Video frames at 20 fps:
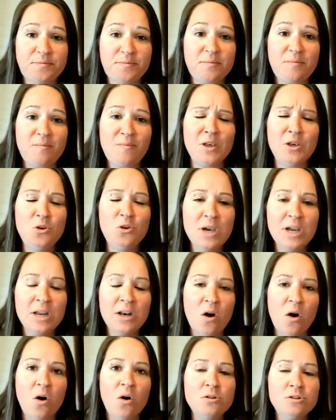you can
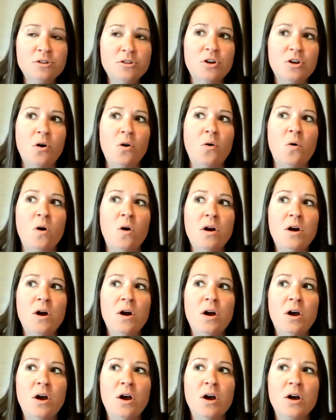also
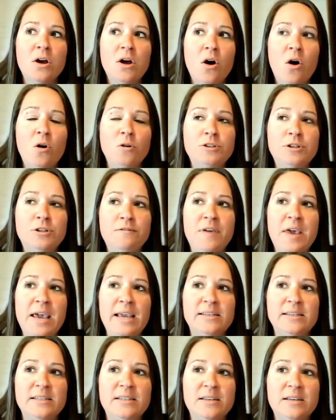
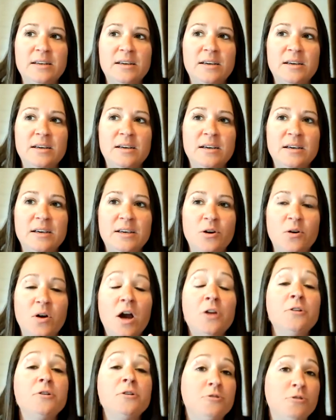cultivate your
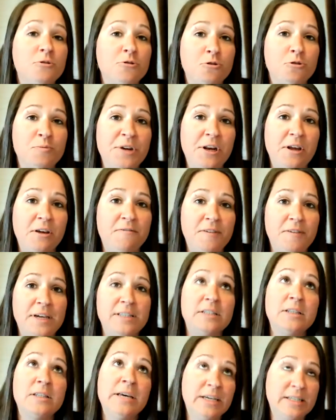other social media
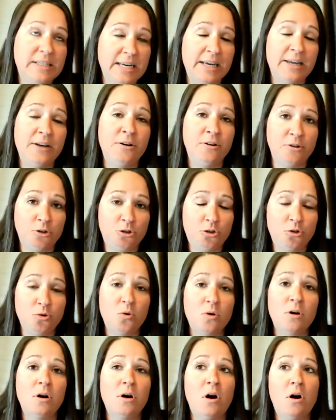feeds, LinkedIn,
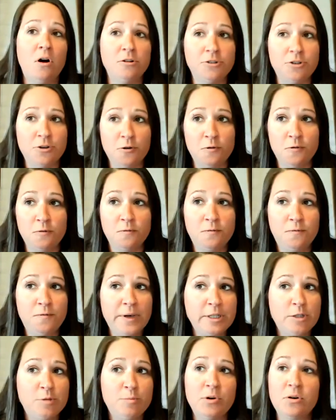sure, also
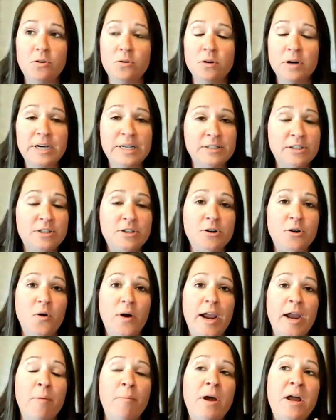Facebook or
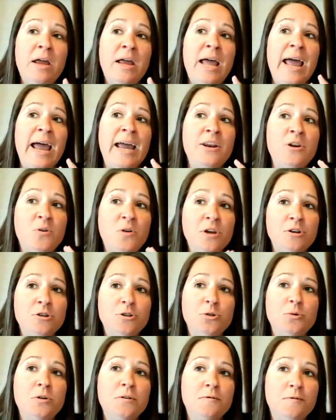Instagram. And you can
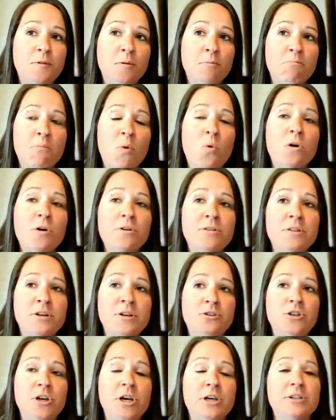do it for more
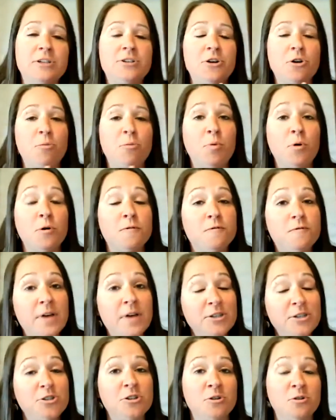than just your
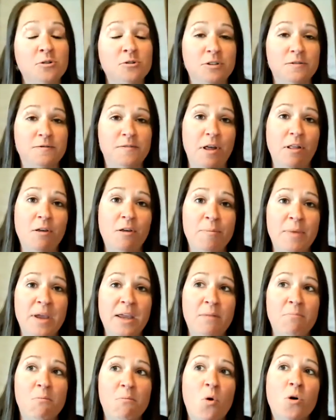professional
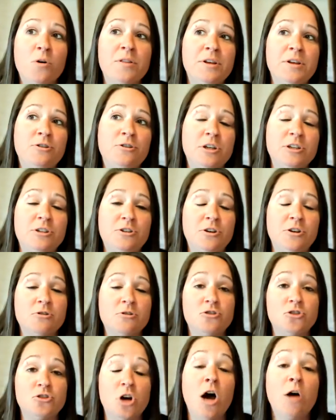development, more than just your
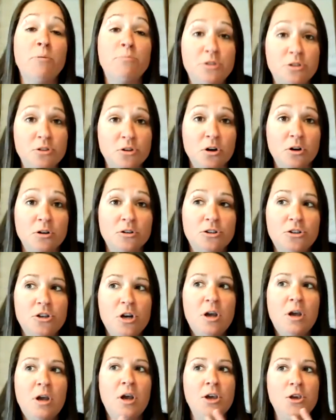job search.
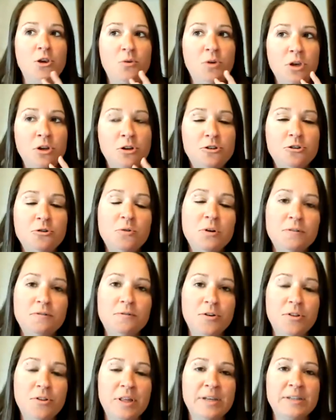You can do it
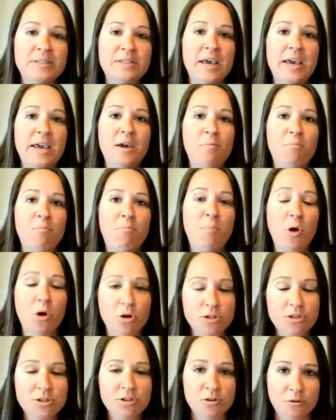for things like
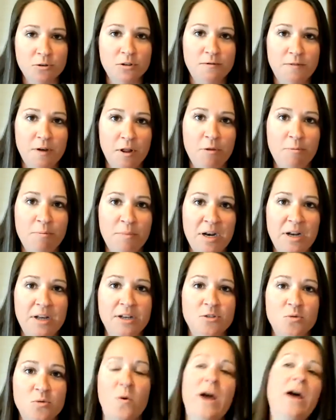personal development
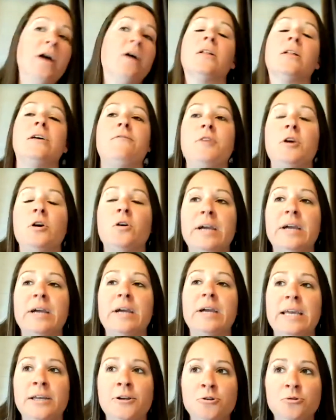as well. If you're
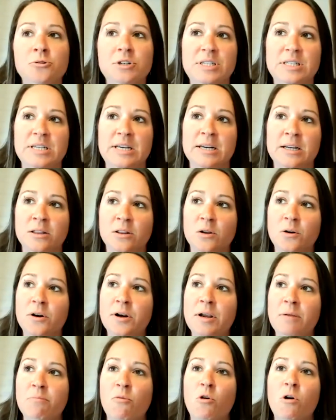interested in
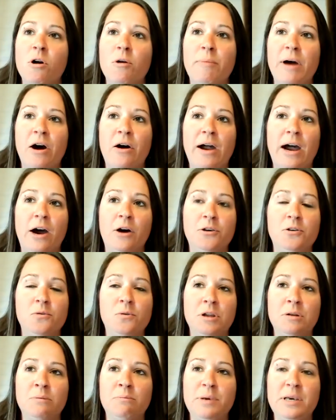learning more about how you
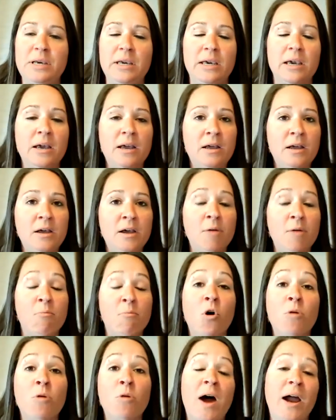can be
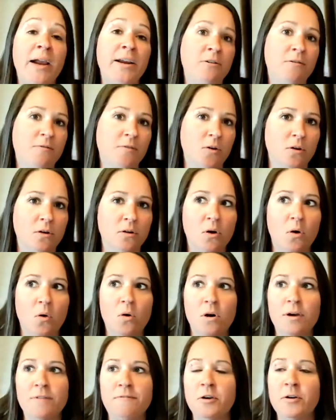more mindful,
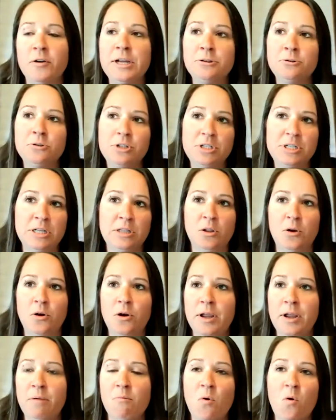or if you're interested in
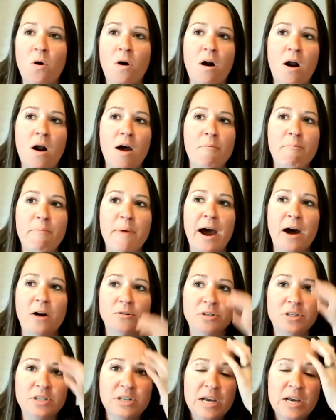learning more about